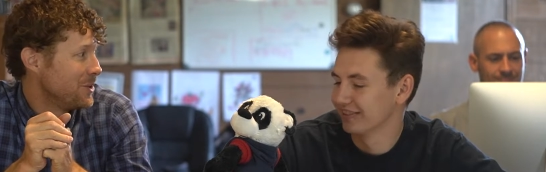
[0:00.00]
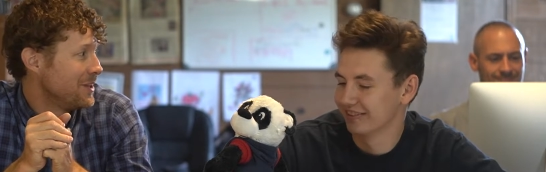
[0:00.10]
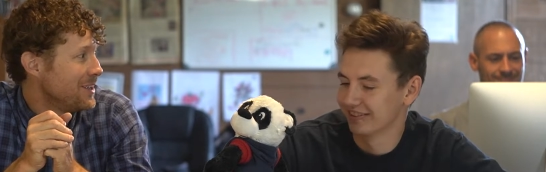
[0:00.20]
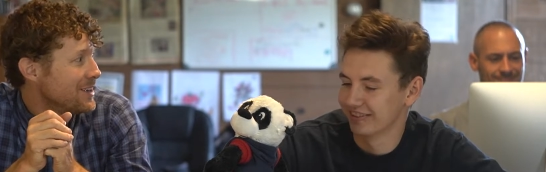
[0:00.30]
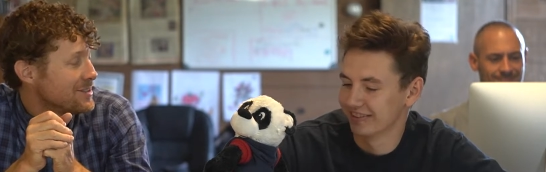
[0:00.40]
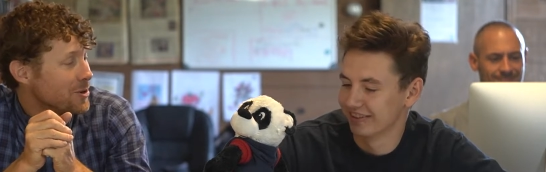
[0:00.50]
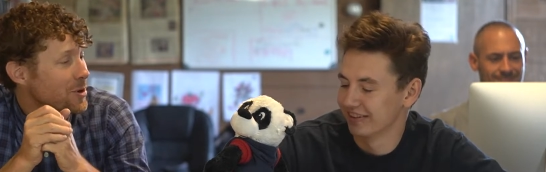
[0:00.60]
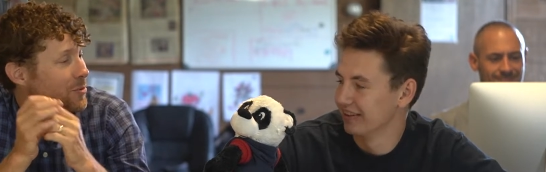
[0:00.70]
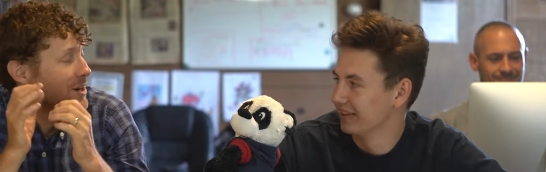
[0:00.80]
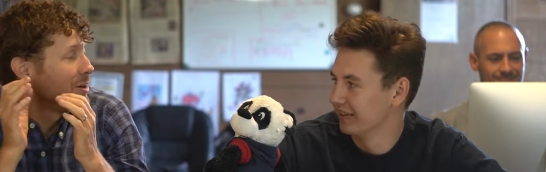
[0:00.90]
Speaker 1: but so
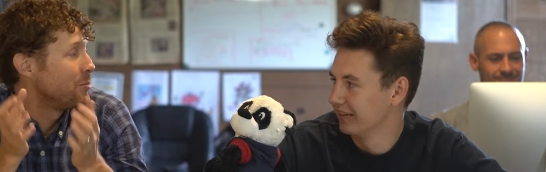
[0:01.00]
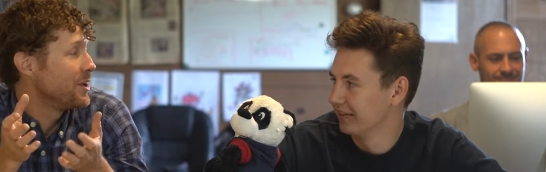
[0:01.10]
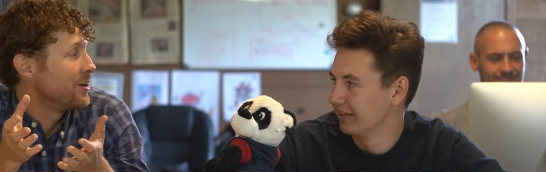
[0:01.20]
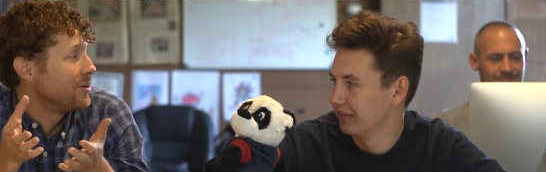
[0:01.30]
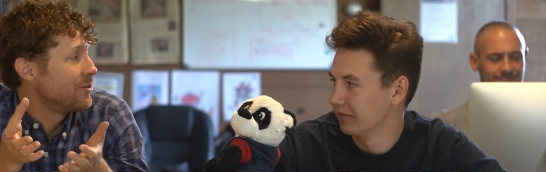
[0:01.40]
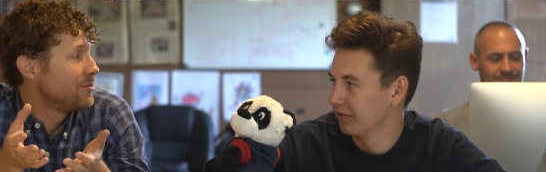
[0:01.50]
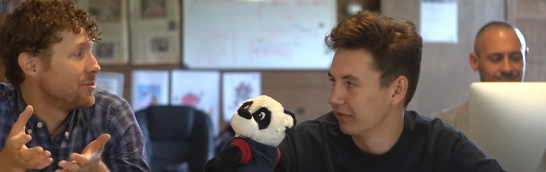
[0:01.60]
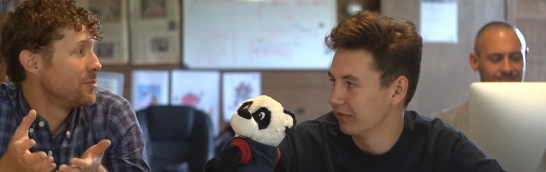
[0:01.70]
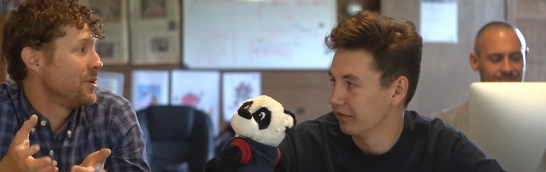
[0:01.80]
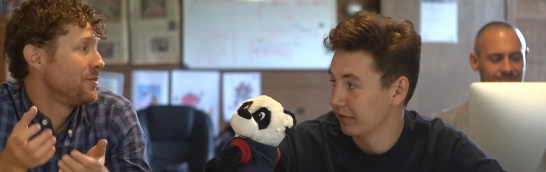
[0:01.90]
we ring a bell
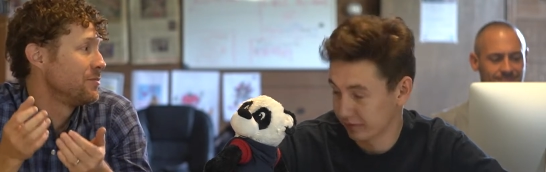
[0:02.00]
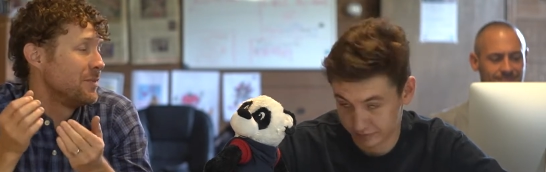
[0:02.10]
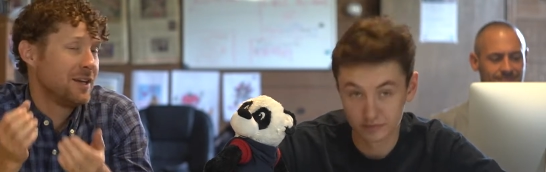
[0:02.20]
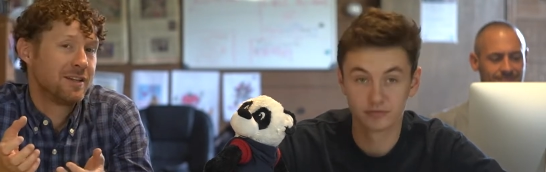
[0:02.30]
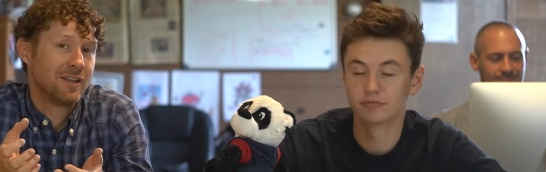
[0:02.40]
when we make